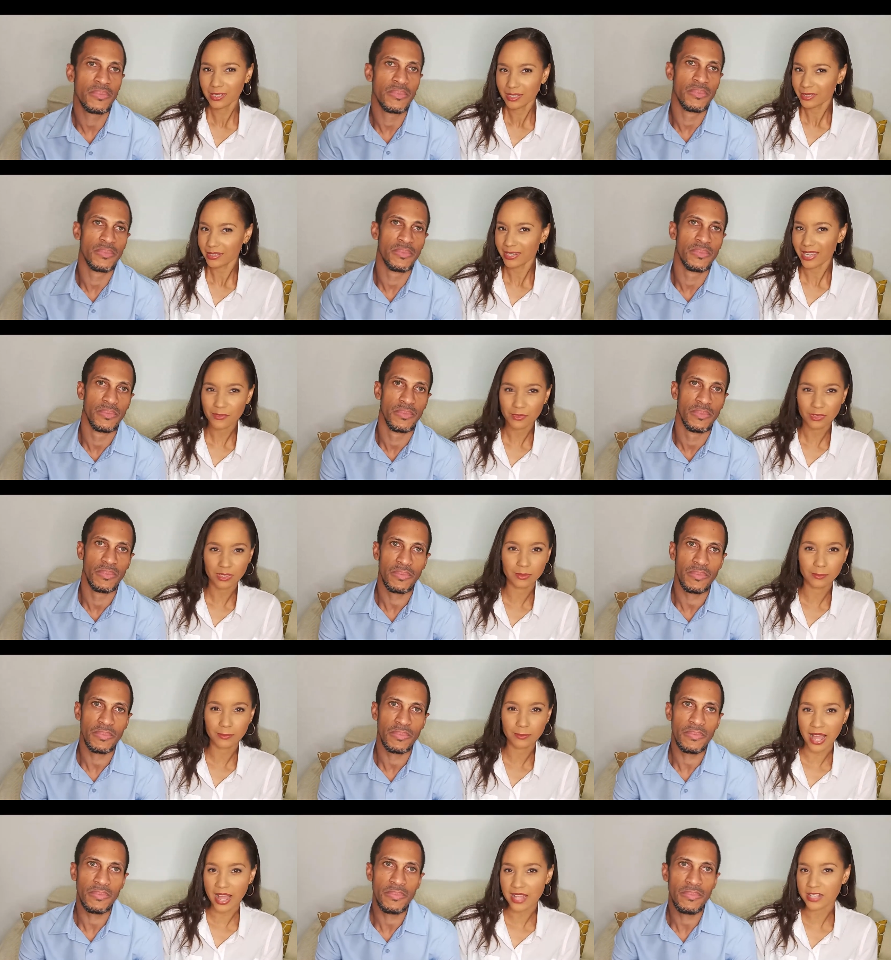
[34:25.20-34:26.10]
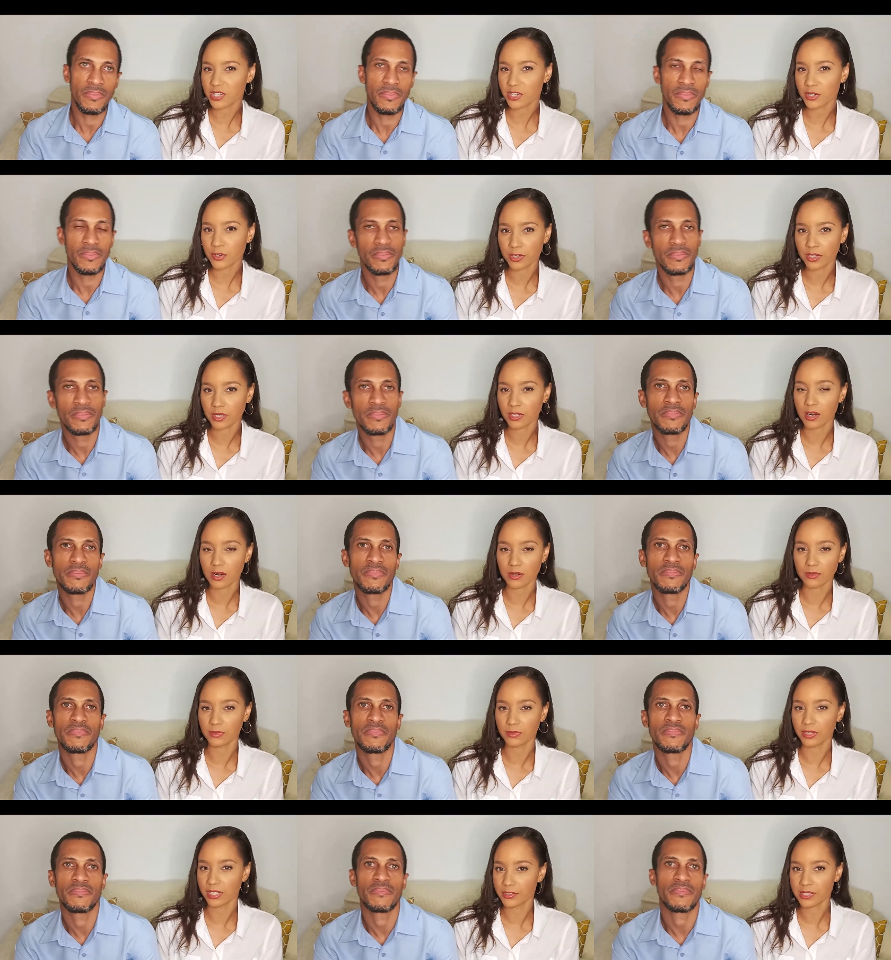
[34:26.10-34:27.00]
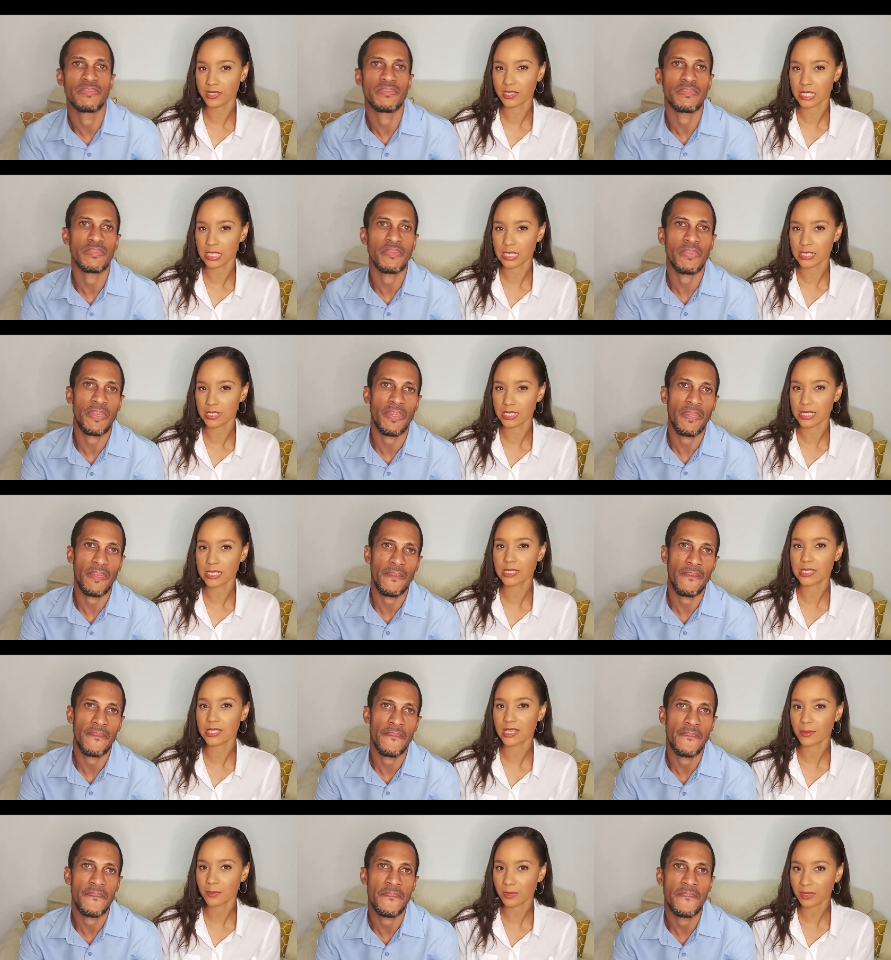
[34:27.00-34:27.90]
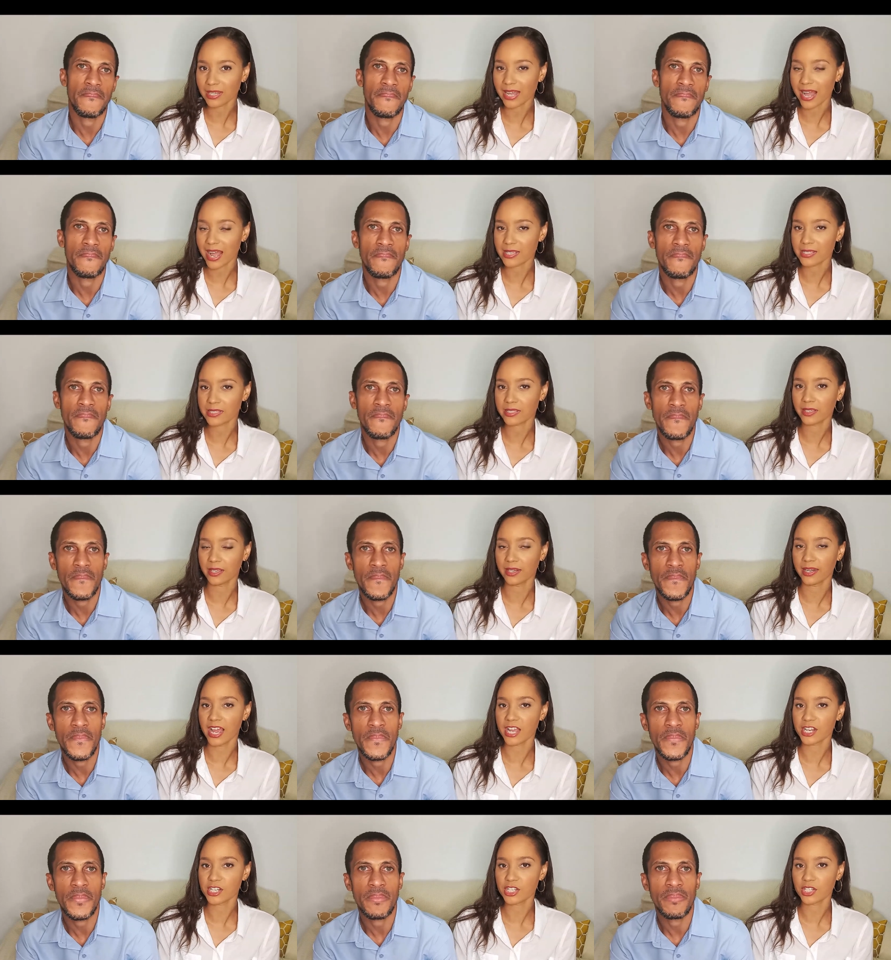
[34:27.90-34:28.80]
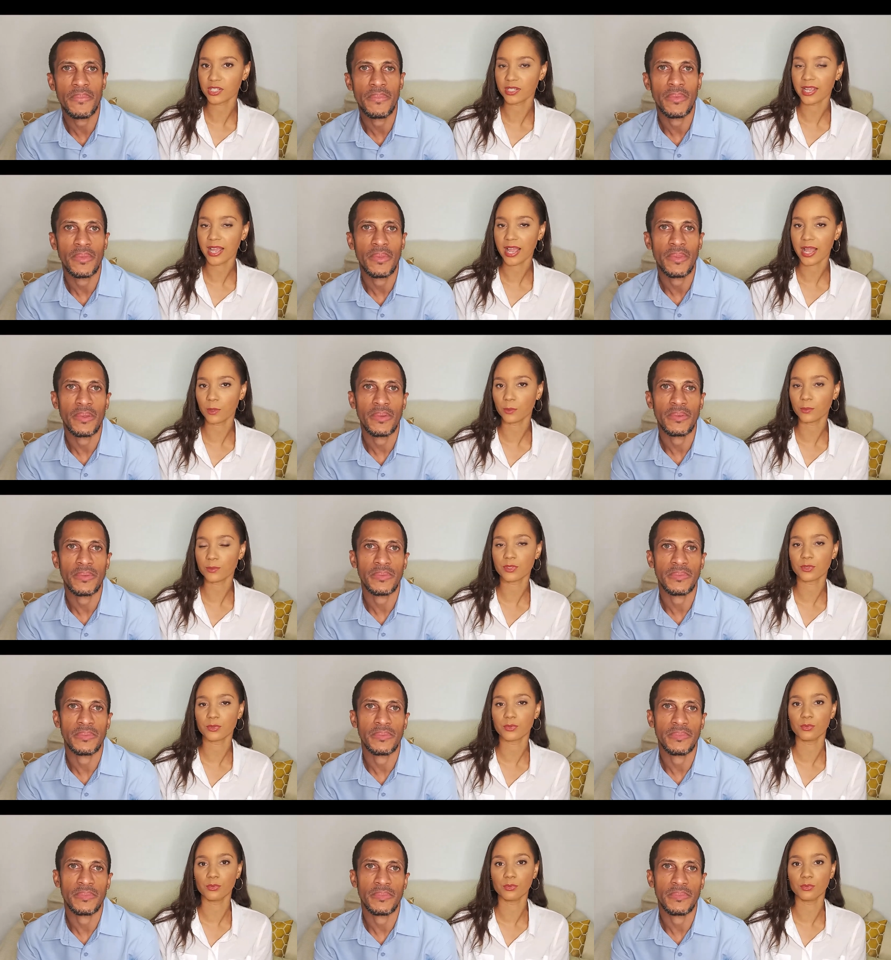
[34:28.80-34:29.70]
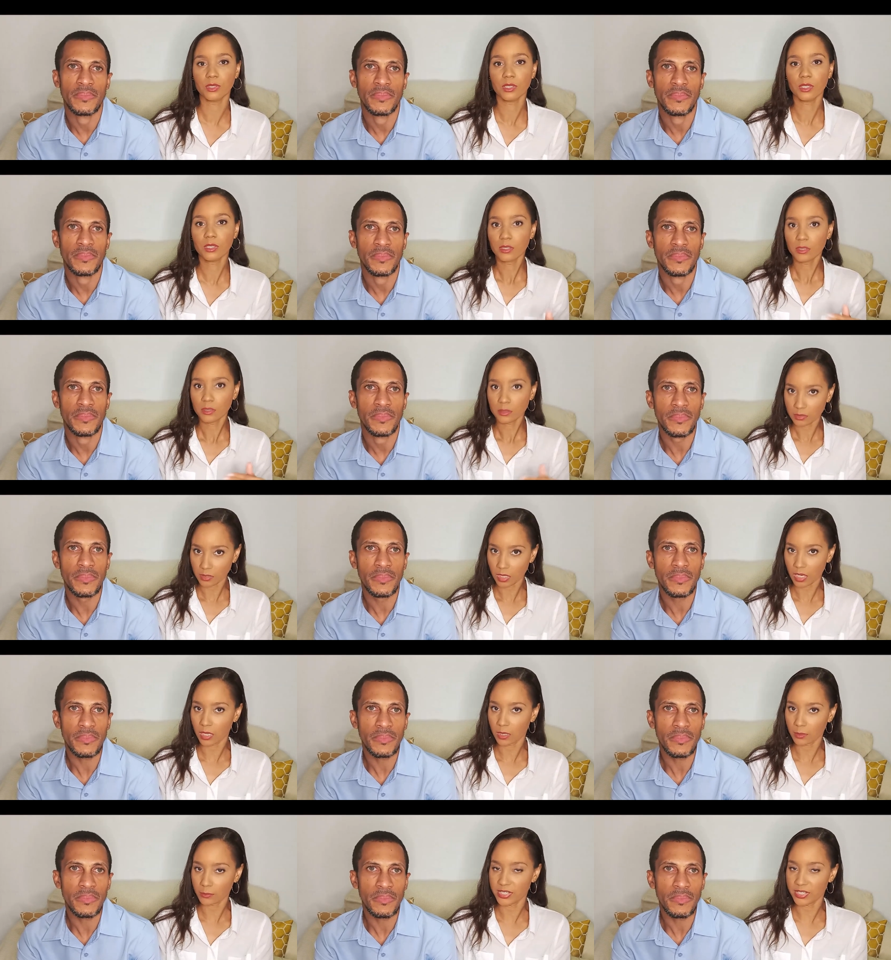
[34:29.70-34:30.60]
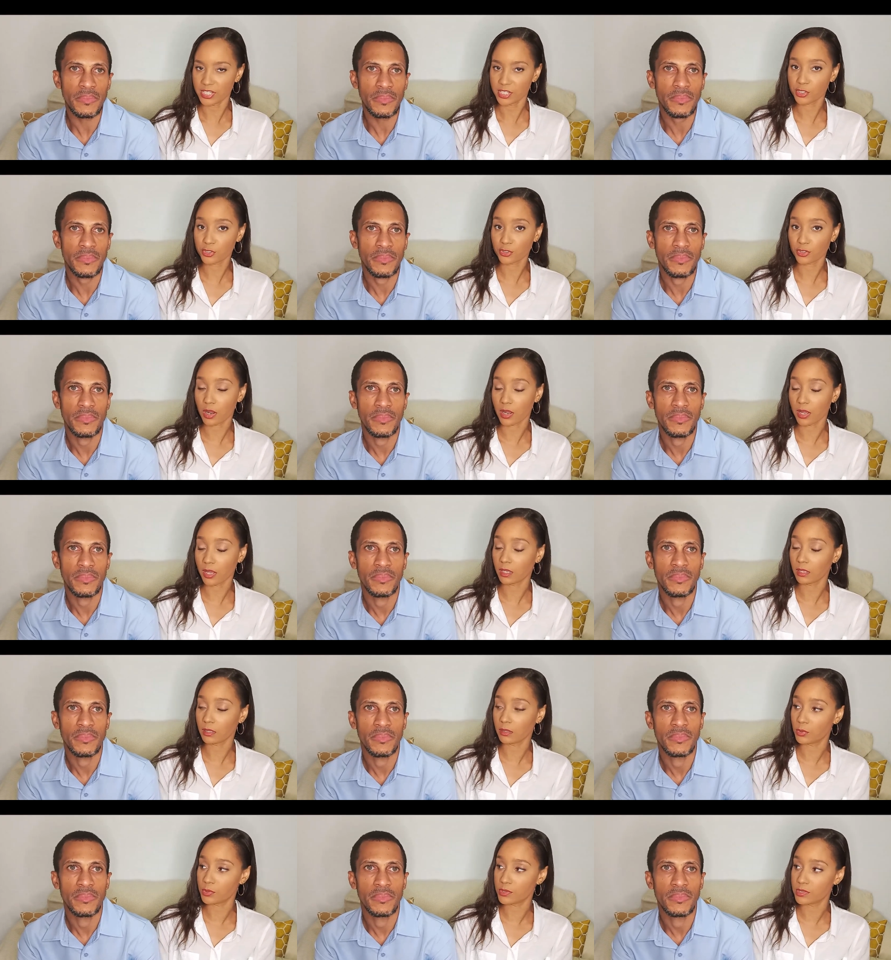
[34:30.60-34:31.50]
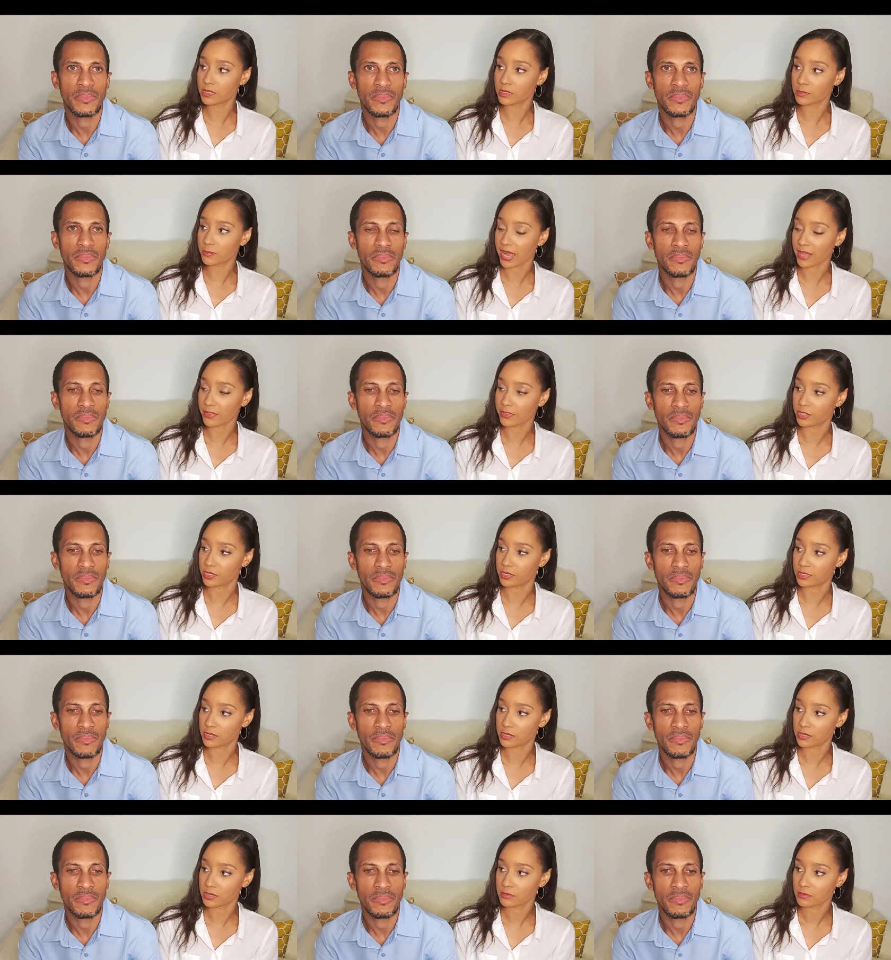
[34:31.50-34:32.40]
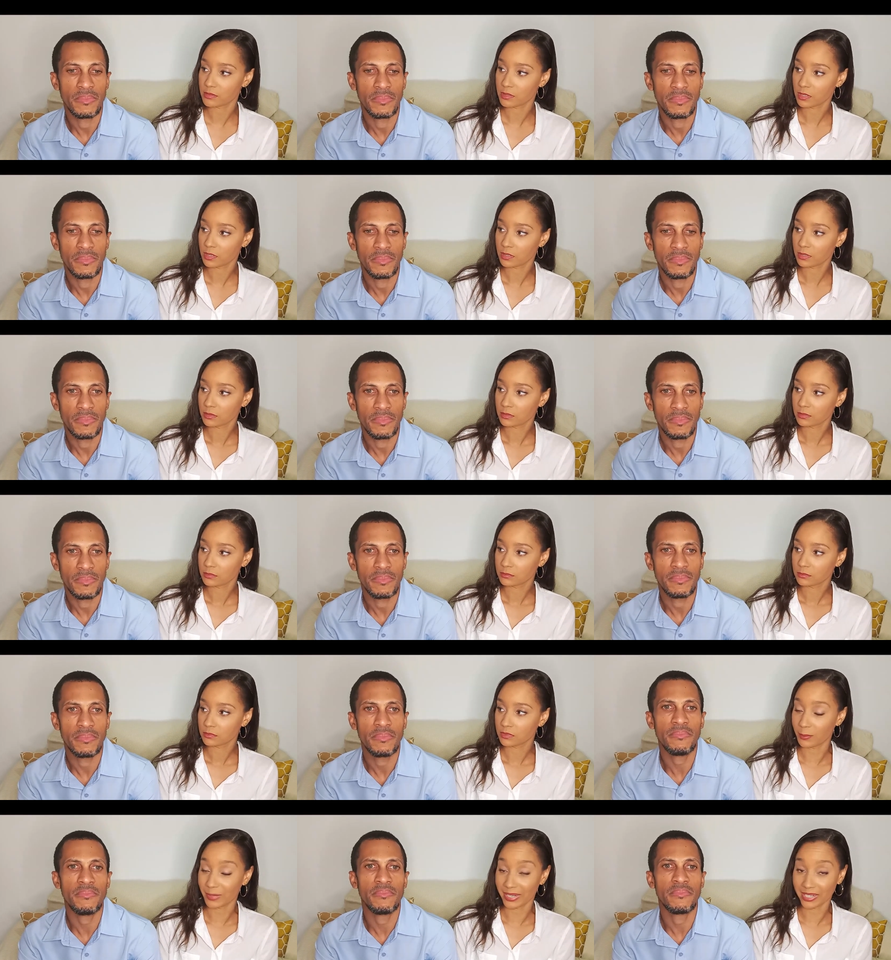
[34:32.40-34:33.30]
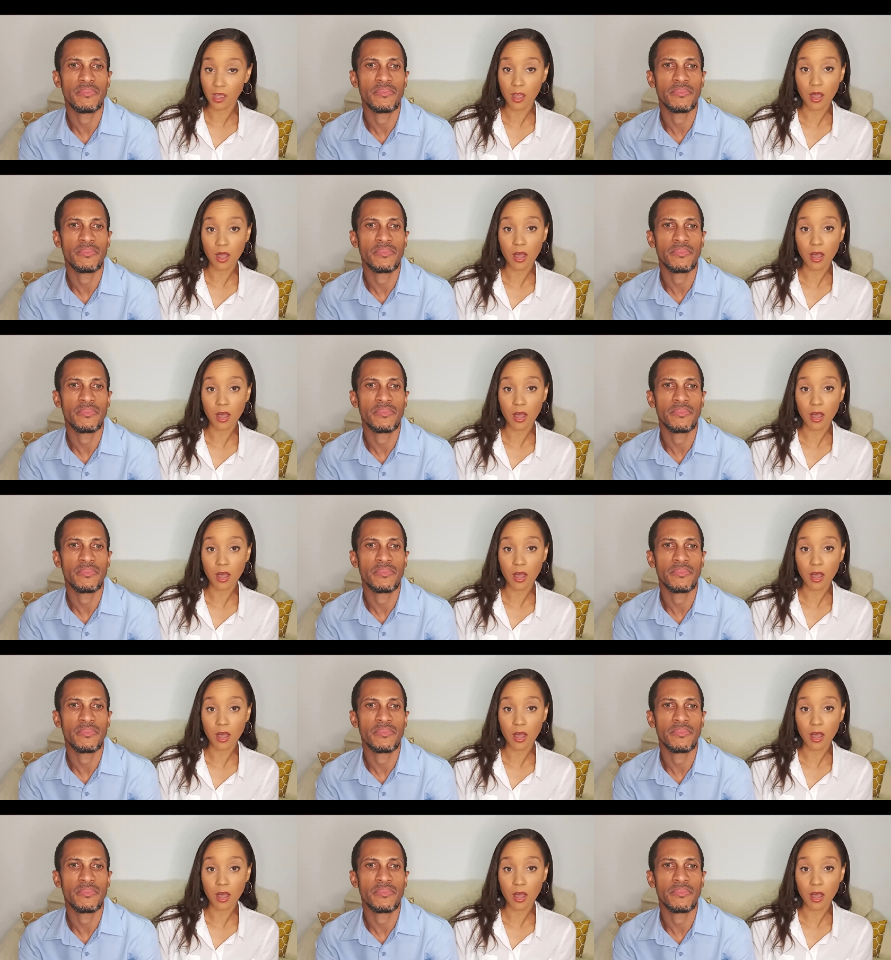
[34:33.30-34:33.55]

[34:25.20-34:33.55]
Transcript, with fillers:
Speaker 1: you have a little bacteria or viruses, the stomach acid can actually help to um, destroy those pathogens. Mm. It may not mm.